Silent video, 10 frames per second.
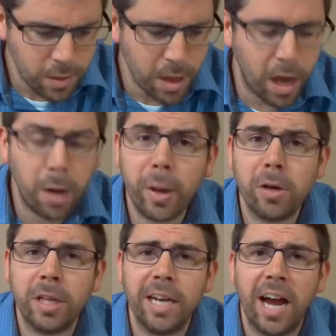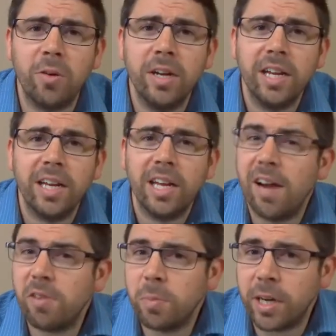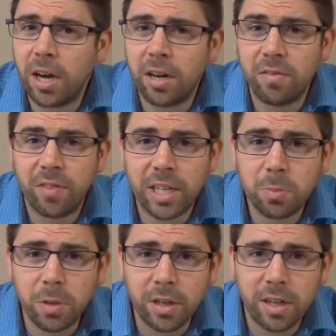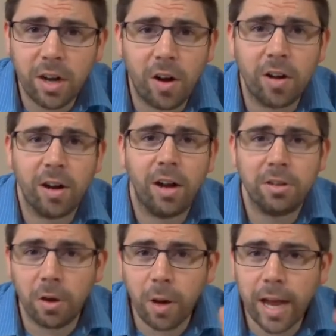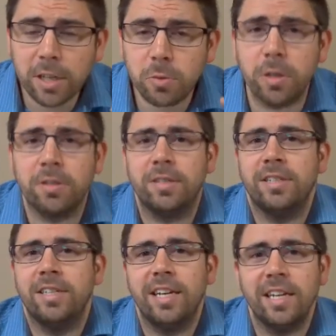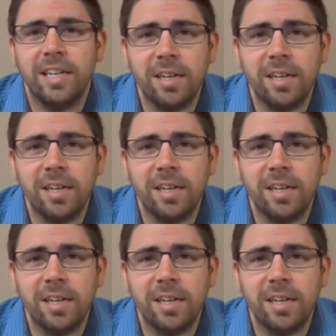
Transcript: Uh, apparently now, everybody on Facebook are uh, you know experts in